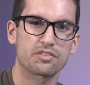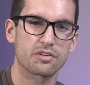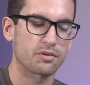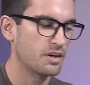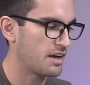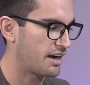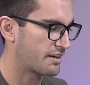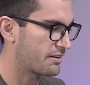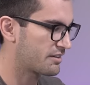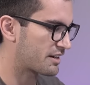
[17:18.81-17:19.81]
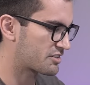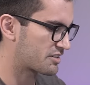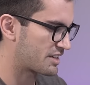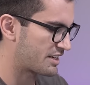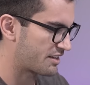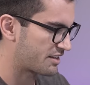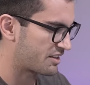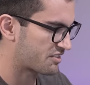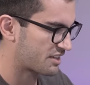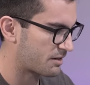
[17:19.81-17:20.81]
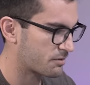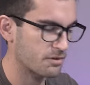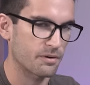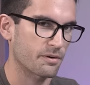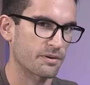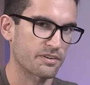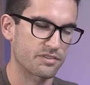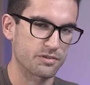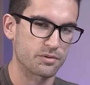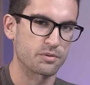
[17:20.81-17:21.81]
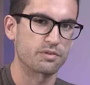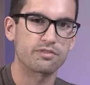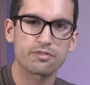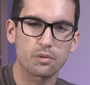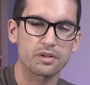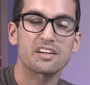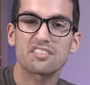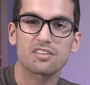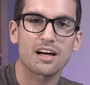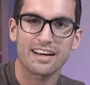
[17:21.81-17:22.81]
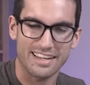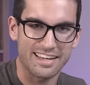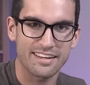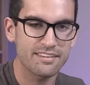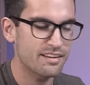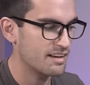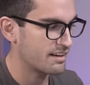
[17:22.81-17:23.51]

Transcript: so I couldn't actually get the sound card to fully slot in